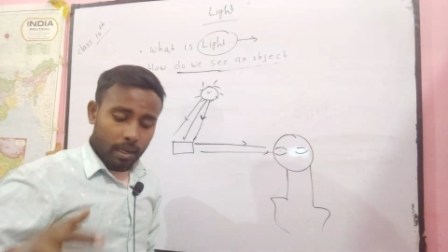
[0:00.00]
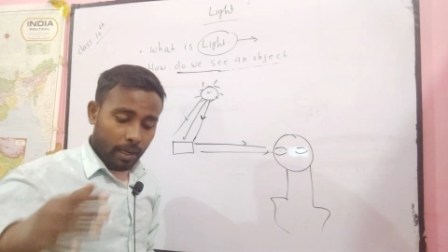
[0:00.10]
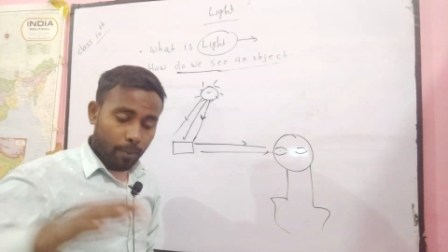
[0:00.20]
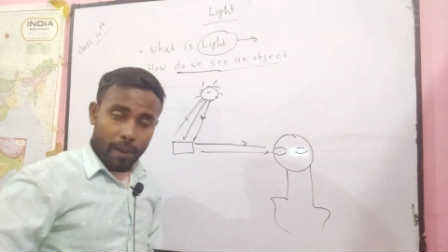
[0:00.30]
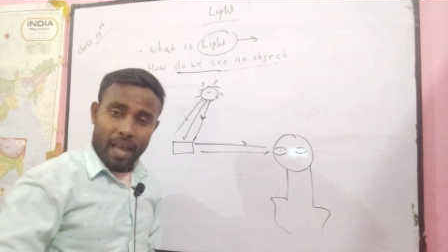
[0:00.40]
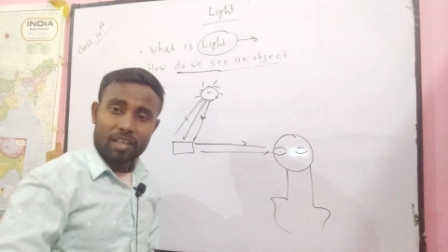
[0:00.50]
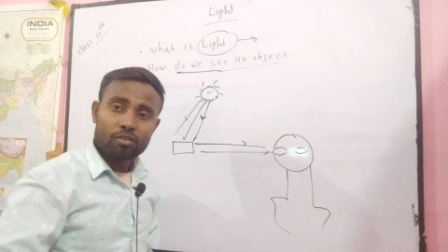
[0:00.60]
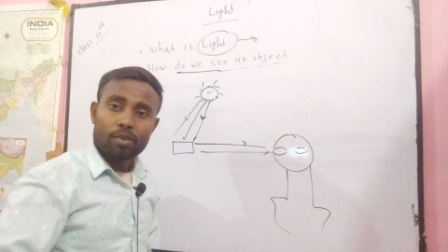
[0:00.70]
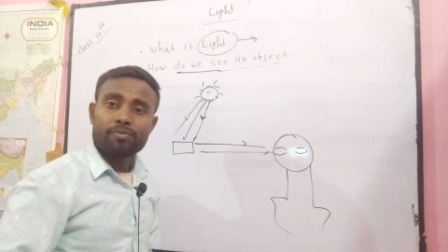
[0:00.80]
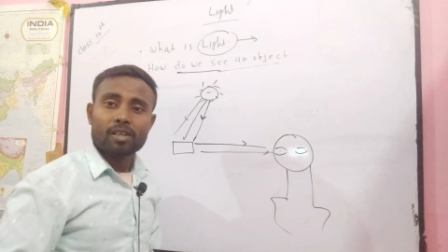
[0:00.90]

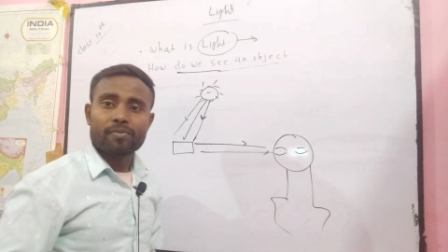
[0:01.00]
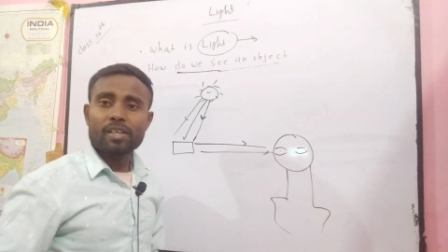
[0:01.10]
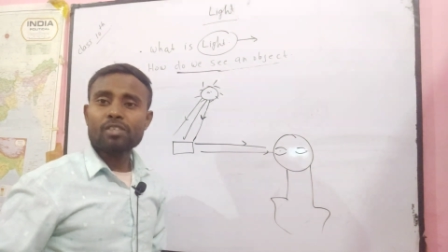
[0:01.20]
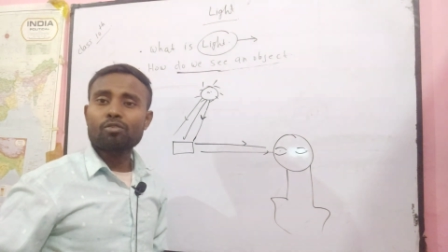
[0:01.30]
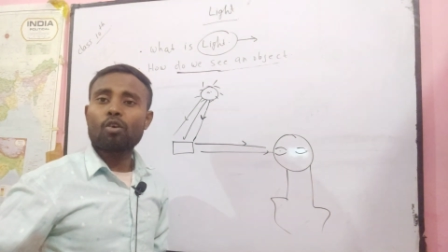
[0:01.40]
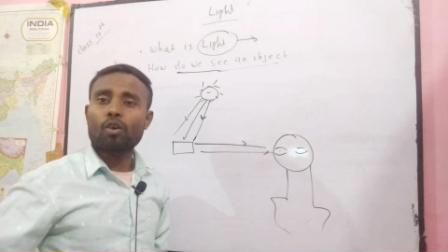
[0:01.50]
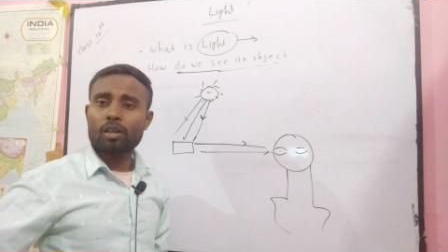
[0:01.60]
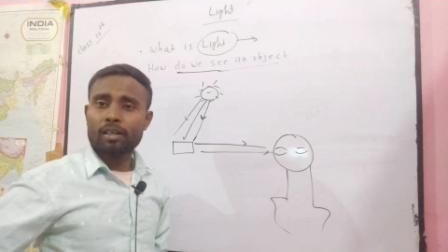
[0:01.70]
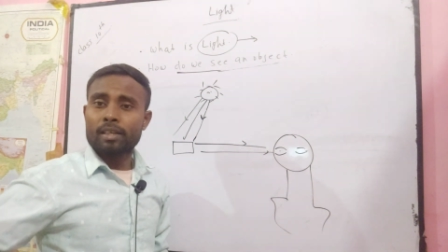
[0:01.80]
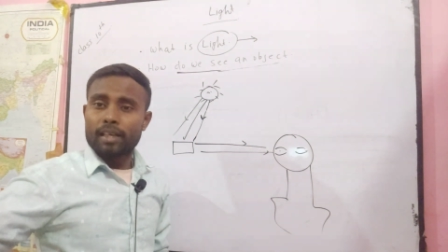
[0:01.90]
reflection of surface
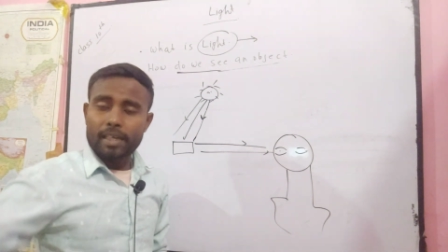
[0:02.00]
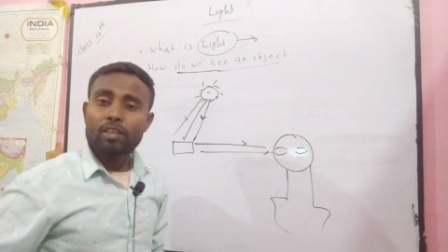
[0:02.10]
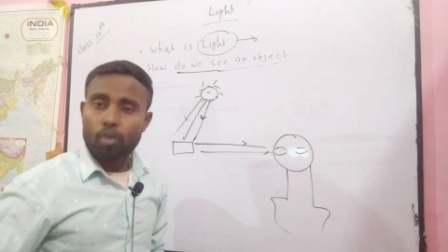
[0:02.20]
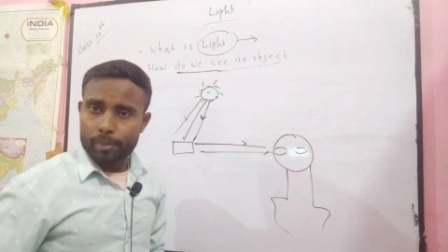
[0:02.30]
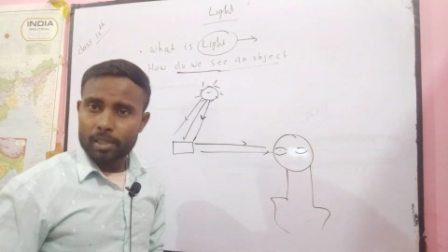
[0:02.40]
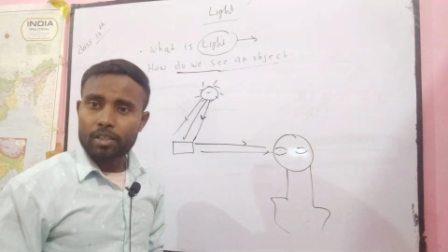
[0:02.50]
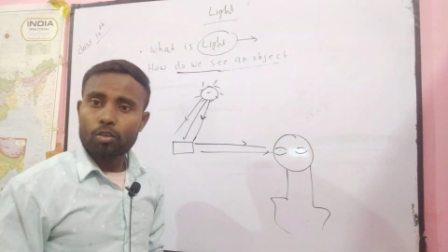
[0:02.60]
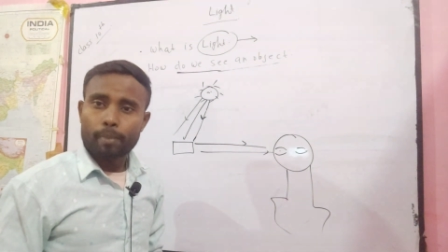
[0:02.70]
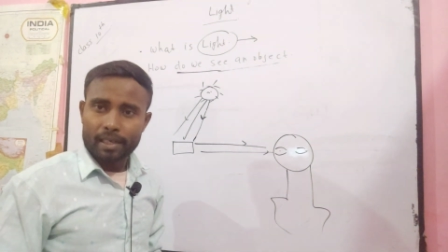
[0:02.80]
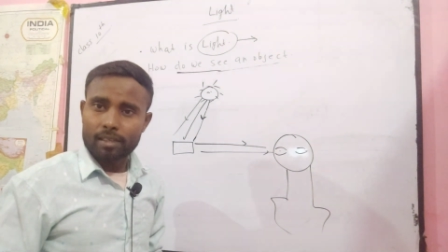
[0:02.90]
or any commodity or
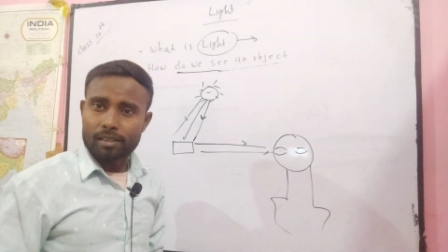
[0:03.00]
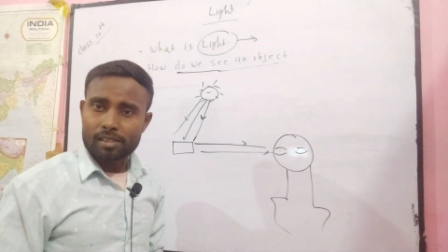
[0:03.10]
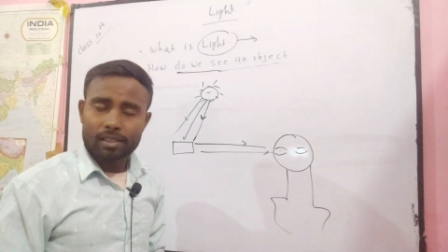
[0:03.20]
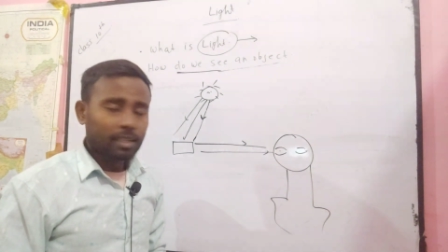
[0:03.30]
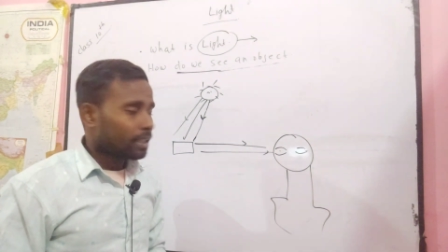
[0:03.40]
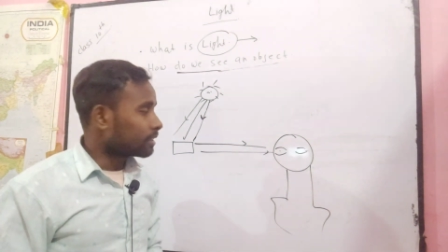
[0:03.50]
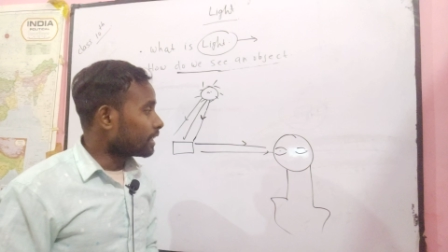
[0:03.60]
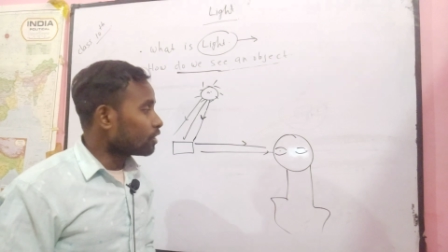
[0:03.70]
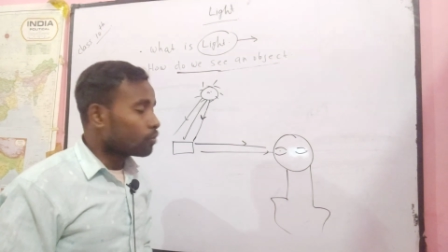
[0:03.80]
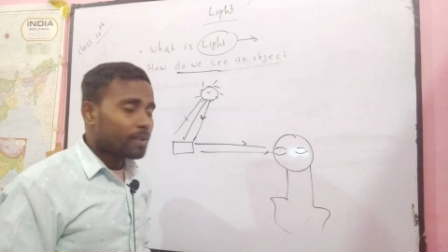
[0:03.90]
materials,
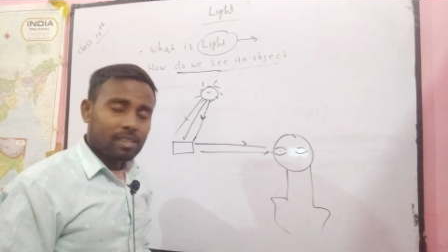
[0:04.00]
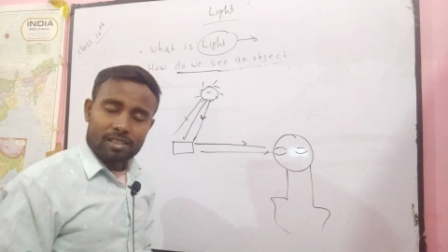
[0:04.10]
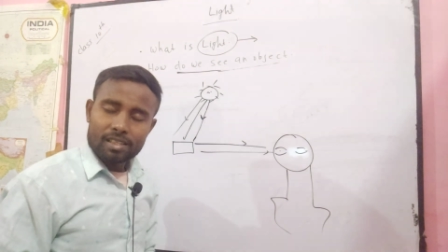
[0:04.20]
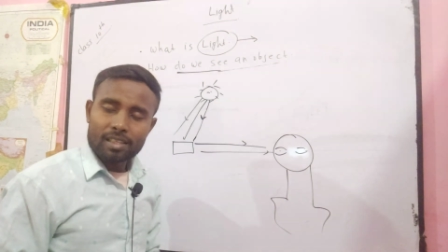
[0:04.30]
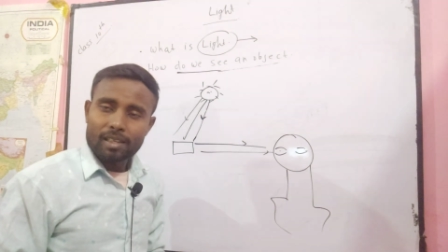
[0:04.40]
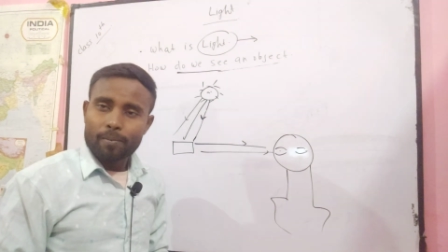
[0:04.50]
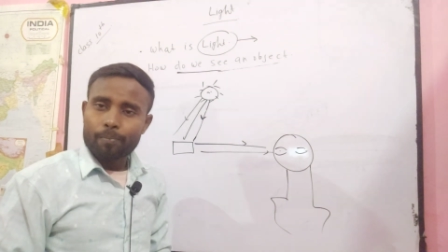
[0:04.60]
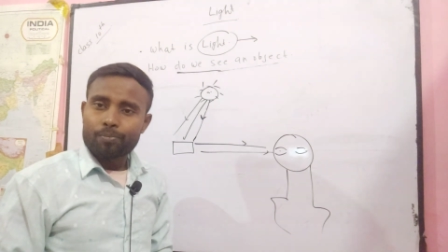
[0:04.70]
then you will see